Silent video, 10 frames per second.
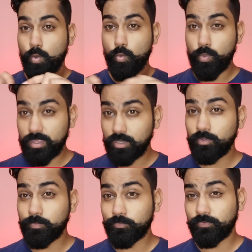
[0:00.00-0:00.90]
Within
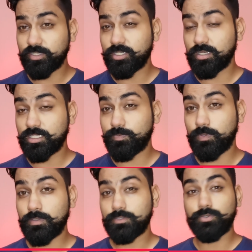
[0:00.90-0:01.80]
your professional
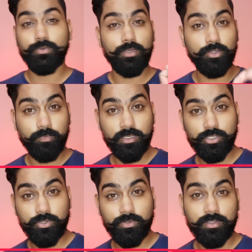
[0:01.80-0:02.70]
experience, you need to make
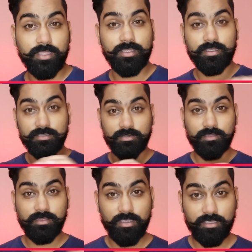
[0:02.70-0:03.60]
sure that there are
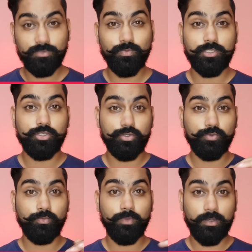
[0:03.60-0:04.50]
certain things which you
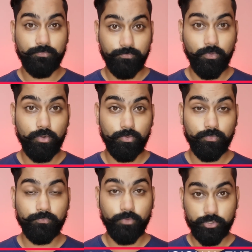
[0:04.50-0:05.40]
will
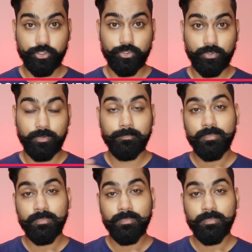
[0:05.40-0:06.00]
follow for sure.